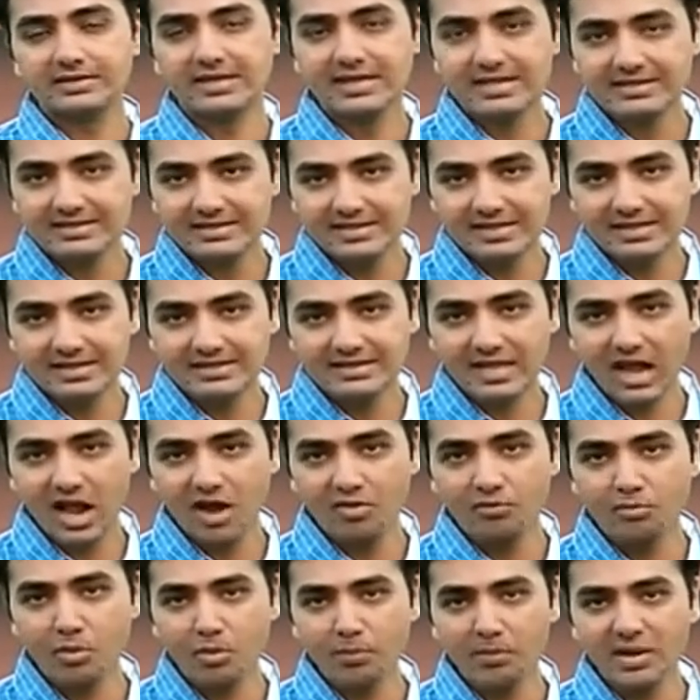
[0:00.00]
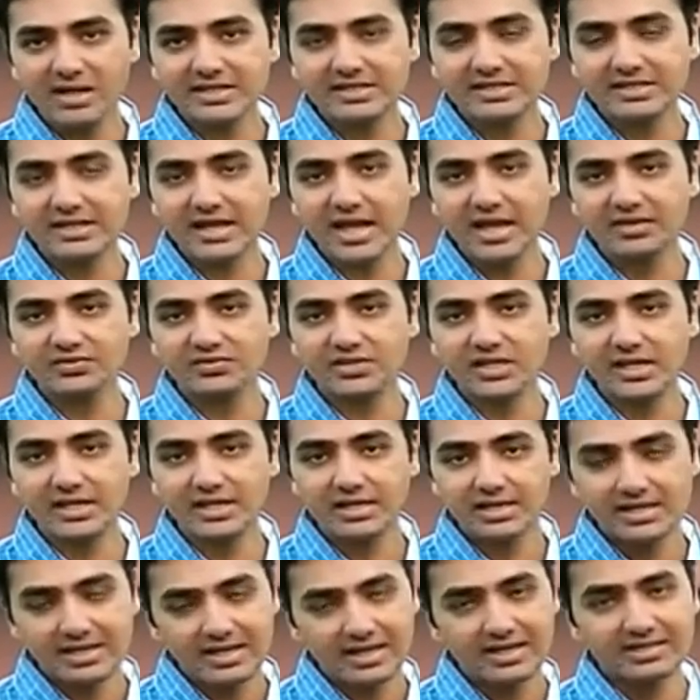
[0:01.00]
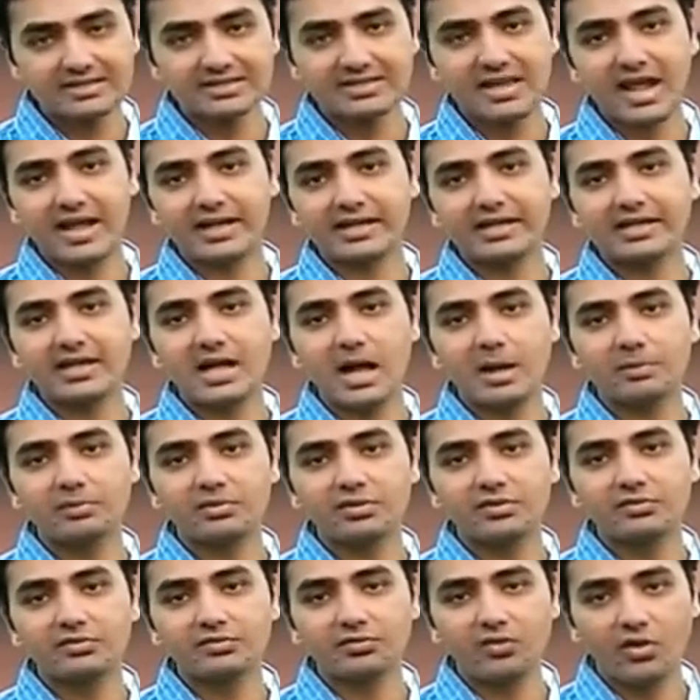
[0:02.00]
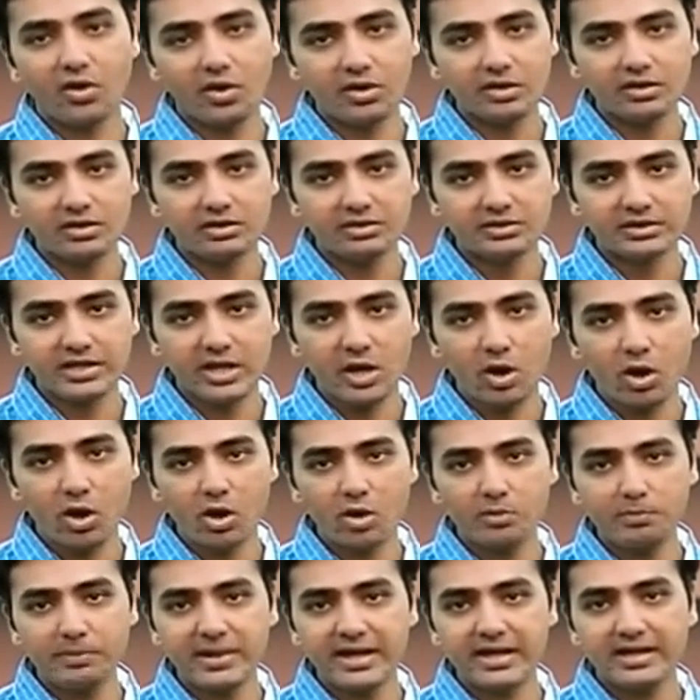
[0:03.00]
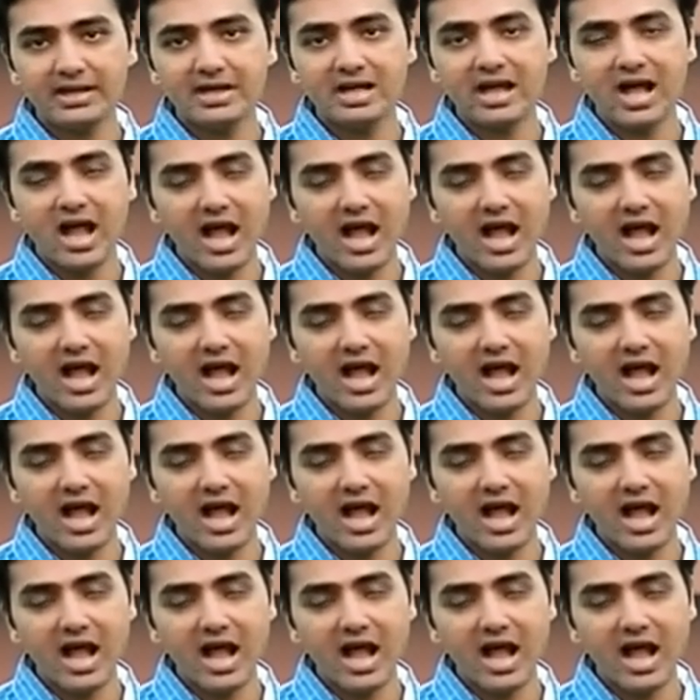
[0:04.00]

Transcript: This is how Mumbai City FC is stacking up for the all-big